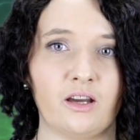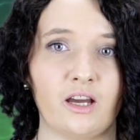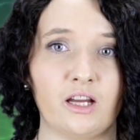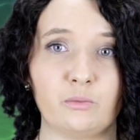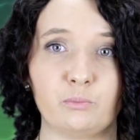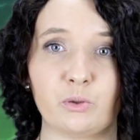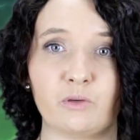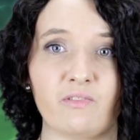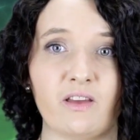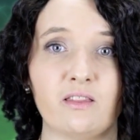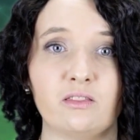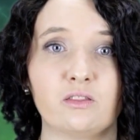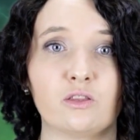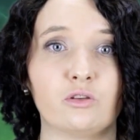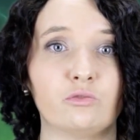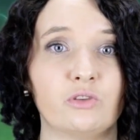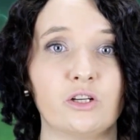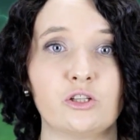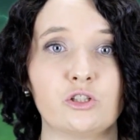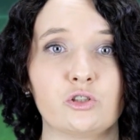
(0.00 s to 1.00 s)
and prevent
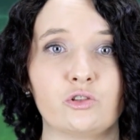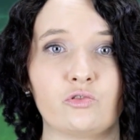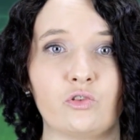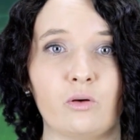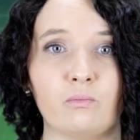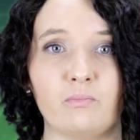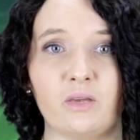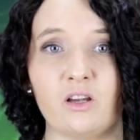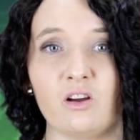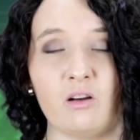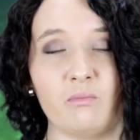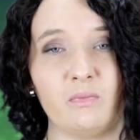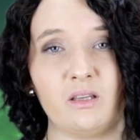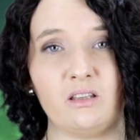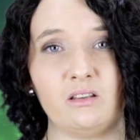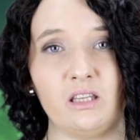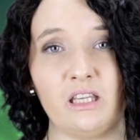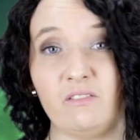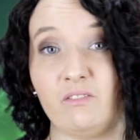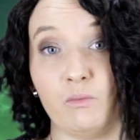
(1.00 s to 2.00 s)
the rich from
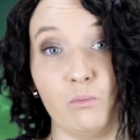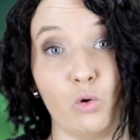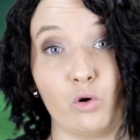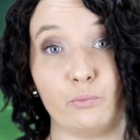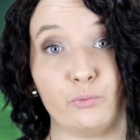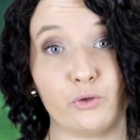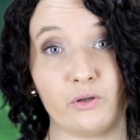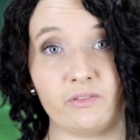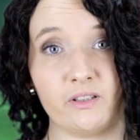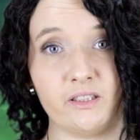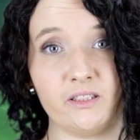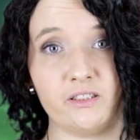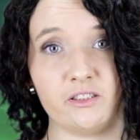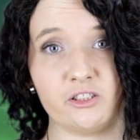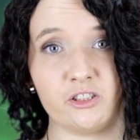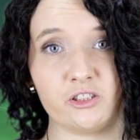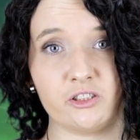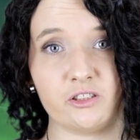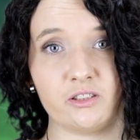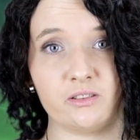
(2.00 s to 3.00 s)
becoming even more
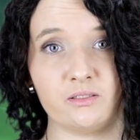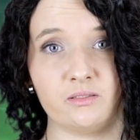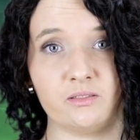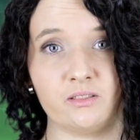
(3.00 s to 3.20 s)
privileged.